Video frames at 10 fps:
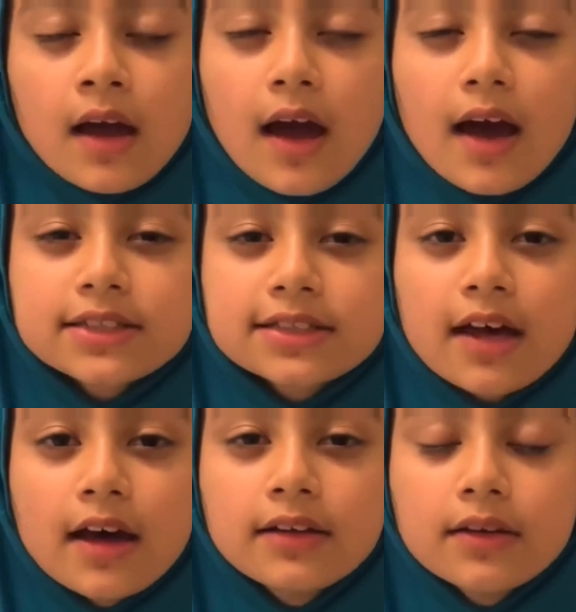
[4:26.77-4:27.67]
her
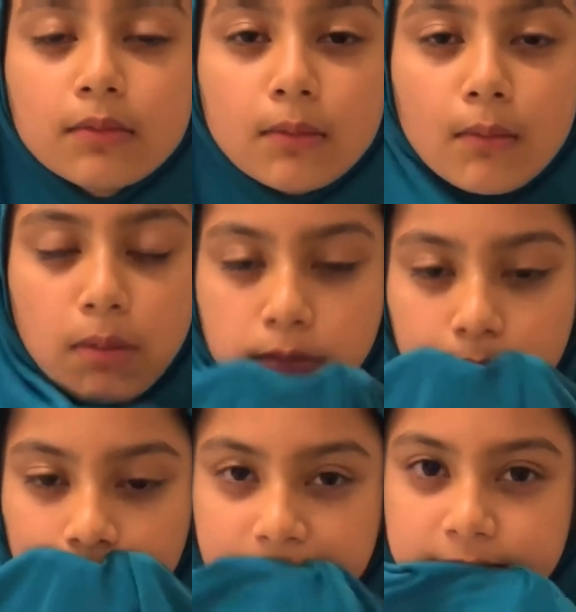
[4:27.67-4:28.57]
son
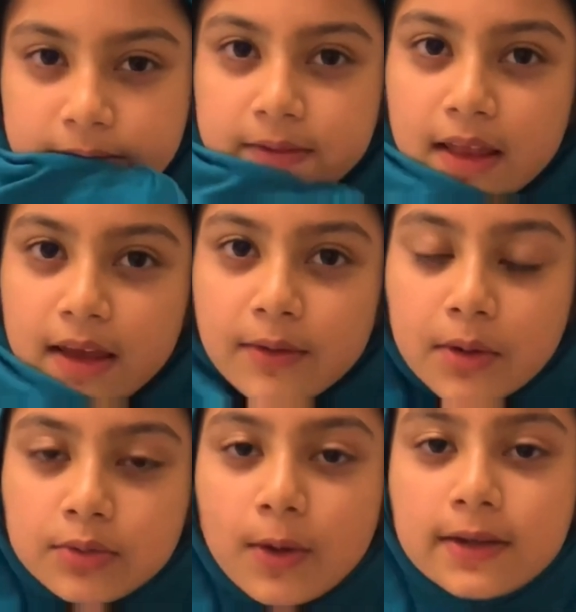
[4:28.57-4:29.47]

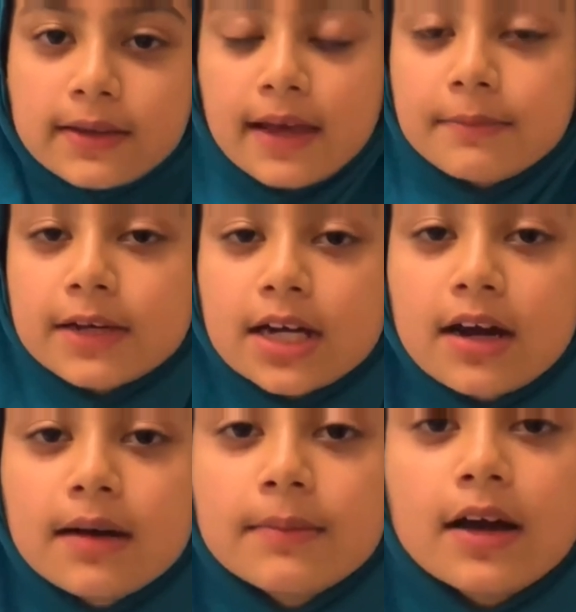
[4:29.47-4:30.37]
would one day
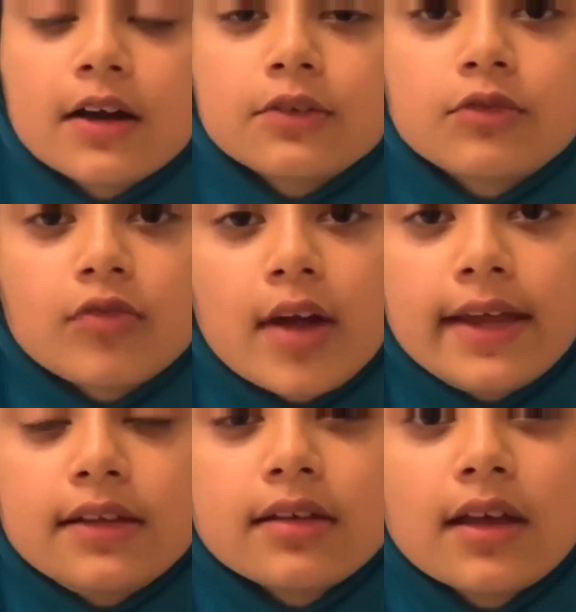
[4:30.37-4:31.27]
become a
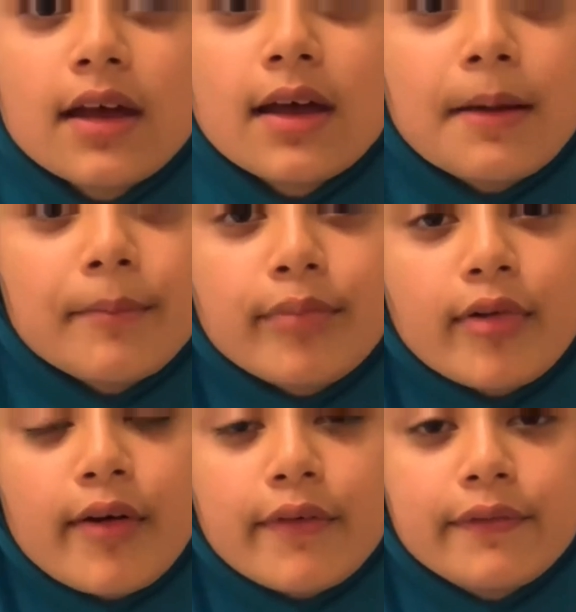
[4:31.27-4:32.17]
great
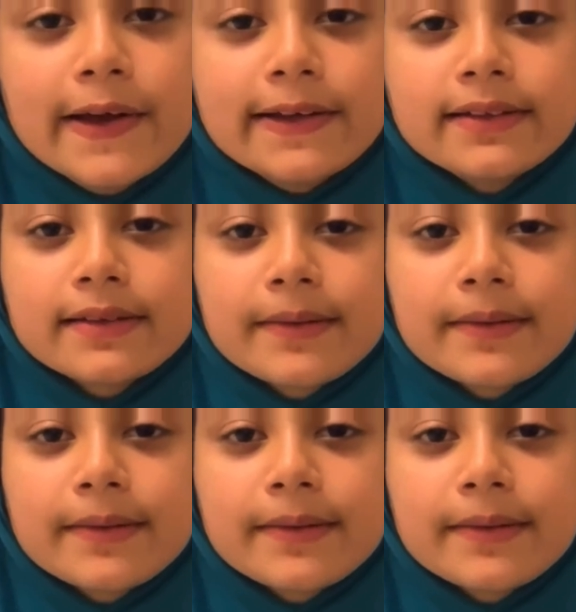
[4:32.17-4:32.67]
prophet.